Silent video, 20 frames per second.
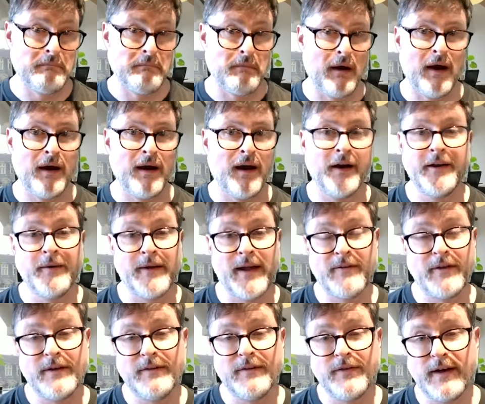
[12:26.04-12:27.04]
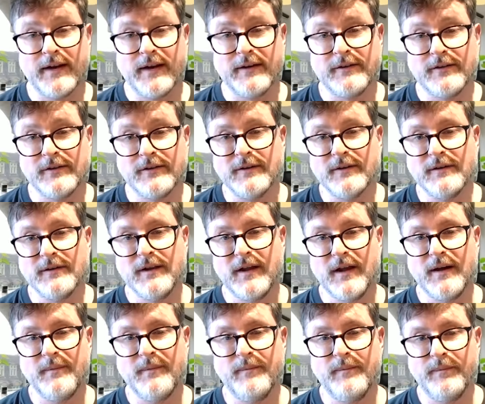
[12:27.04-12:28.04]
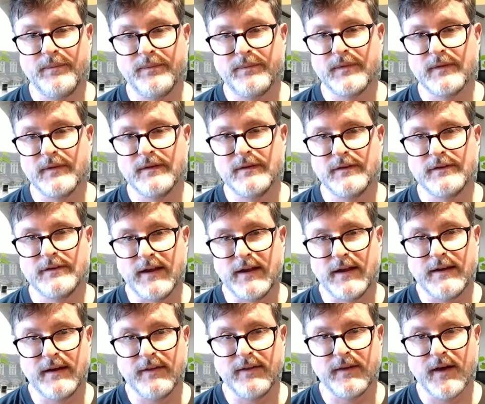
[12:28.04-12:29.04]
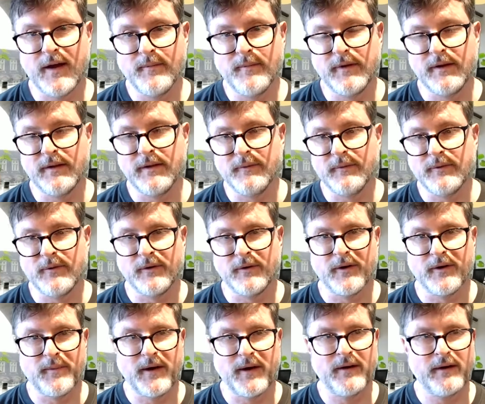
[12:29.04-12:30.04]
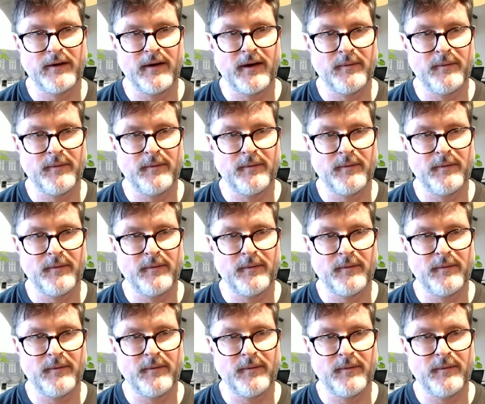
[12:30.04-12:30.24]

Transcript: I don't have any financial stake in the company that we're talking about.